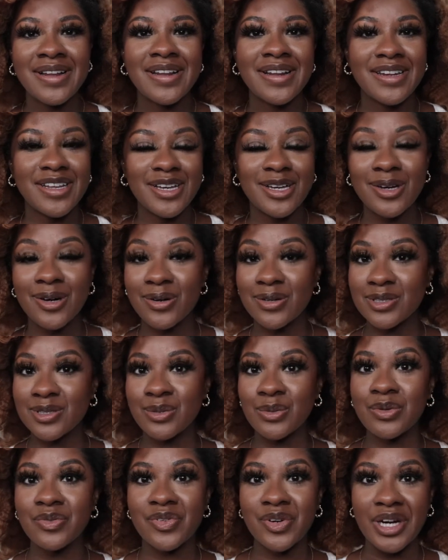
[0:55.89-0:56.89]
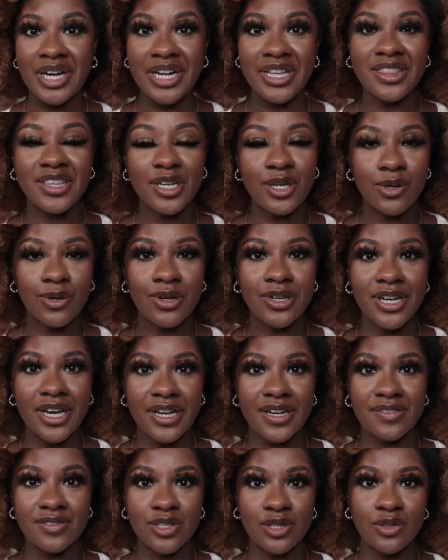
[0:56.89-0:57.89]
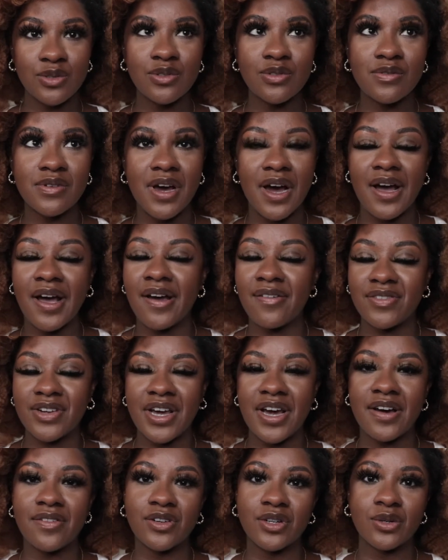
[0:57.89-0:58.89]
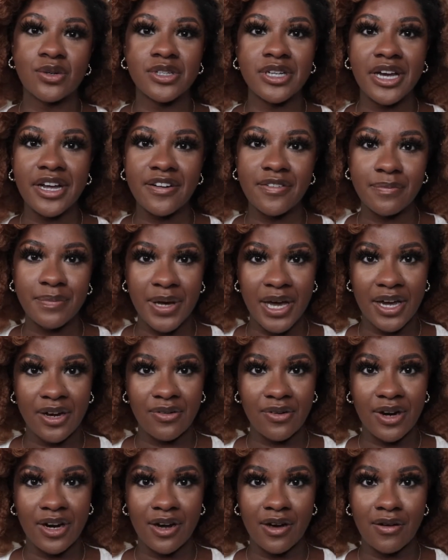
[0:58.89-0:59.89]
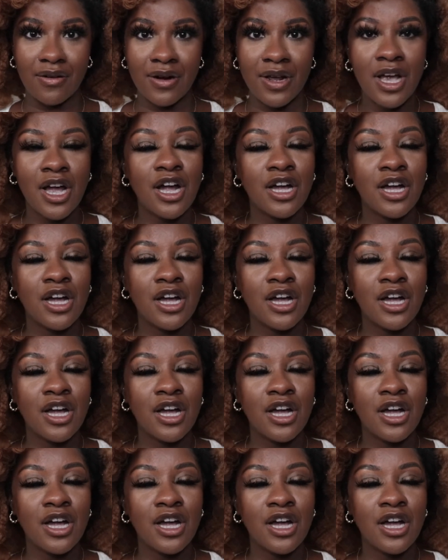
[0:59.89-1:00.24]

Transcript: didn't go to school for anything creative. So you do not have to have a creative background